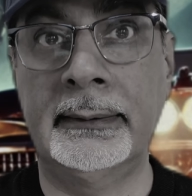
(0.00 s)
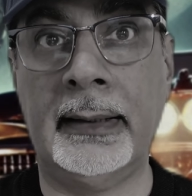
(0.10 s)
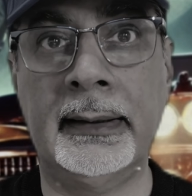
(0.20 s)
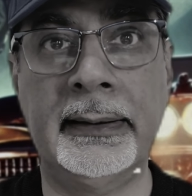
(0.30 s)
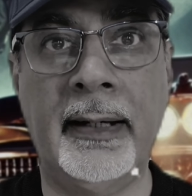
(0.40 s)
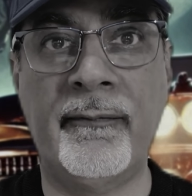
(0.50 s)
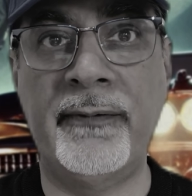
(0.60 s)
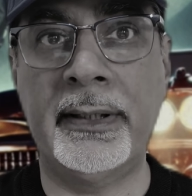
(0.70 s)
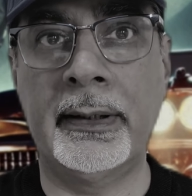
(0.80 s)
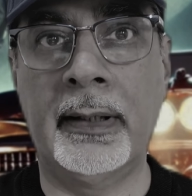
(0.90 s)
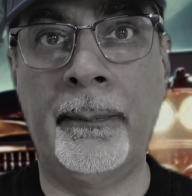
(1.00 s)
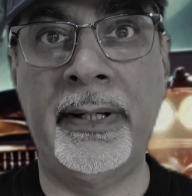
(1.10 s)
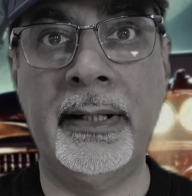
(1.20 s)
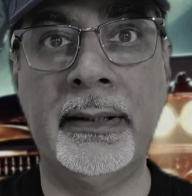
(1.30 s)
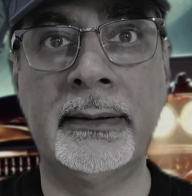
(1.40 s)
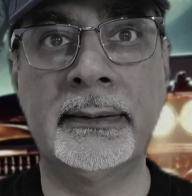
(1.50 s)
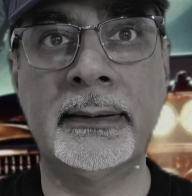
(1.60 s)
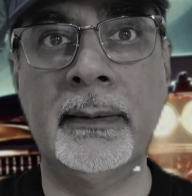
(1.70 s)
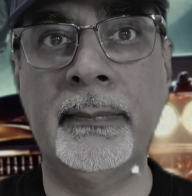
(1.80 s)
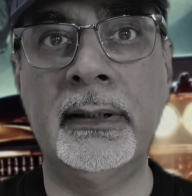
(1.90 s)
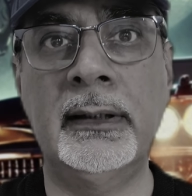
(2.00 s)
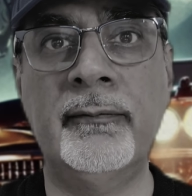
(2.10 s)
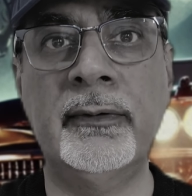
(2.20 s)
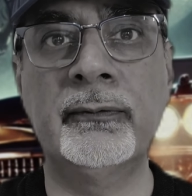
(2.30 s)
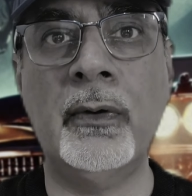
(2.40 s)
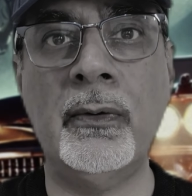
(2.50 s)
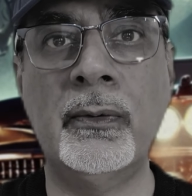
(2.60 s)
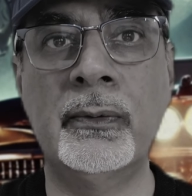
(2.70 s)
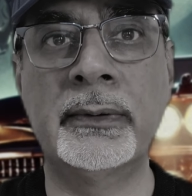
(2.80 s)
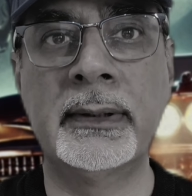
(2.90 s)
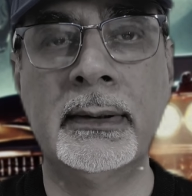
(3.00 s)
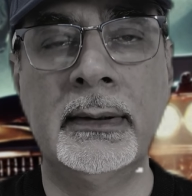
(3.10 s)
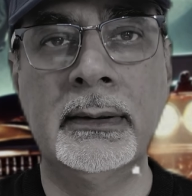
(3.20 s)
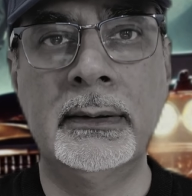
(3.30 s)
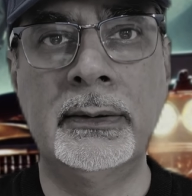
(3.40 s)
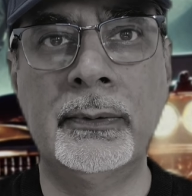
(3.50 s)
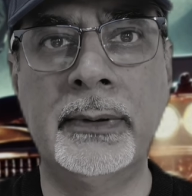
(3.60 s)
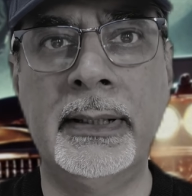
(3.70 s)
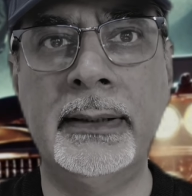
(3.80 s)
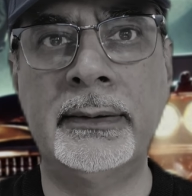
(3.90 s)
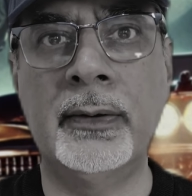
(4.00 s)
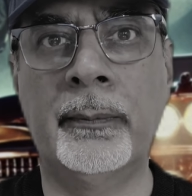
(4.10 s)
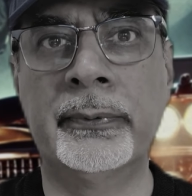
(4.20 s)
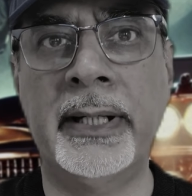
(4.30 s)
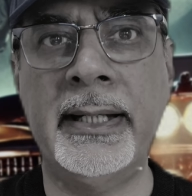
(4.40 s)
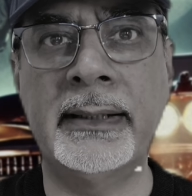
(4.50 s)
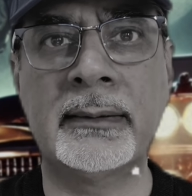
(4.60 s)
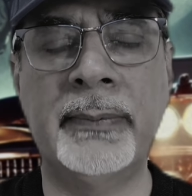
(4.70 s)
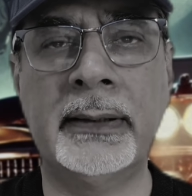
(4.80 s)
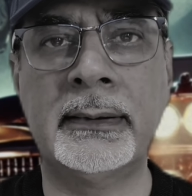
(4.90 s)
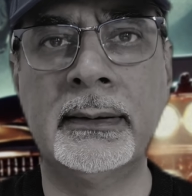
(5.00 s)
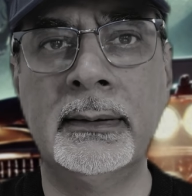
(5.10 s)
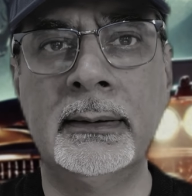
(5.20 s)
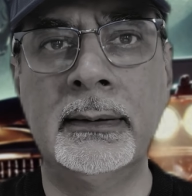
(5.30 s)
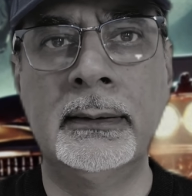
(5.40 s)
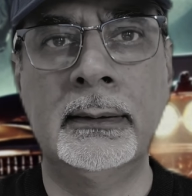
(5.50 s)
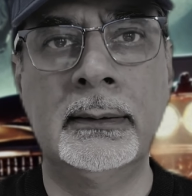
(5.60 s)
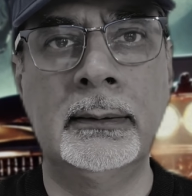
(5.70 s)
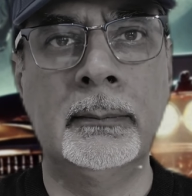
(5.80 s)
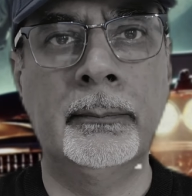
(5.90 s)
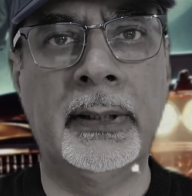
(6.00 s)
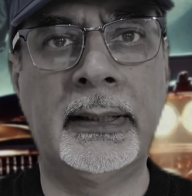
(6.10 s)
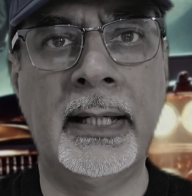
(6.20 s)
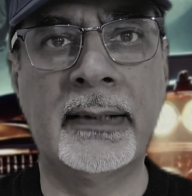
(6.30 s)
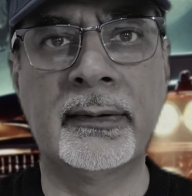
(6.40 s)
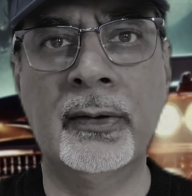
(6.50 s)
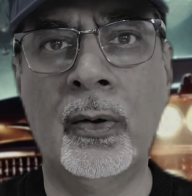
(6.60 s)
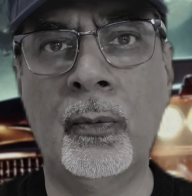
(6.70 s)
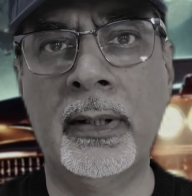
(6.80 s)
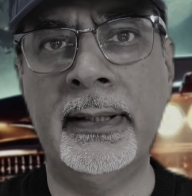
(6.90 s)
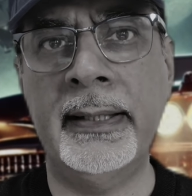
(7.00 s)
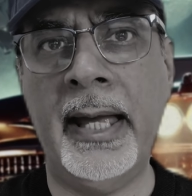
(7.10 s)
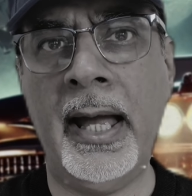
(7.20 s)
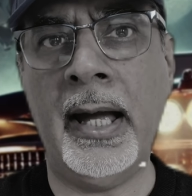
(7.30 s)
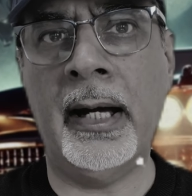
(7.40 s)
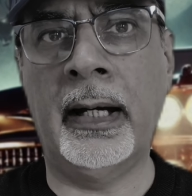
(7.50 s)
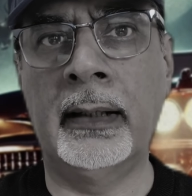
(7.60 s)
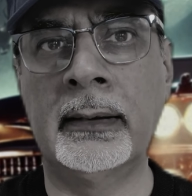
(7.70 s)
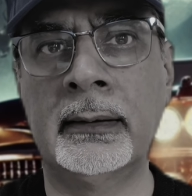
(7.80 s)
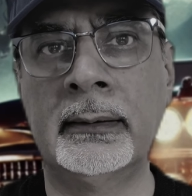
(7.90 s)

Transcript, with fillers: Suddenly a figure appears in the middle of the road. You hit your brakes, but but there's no one there.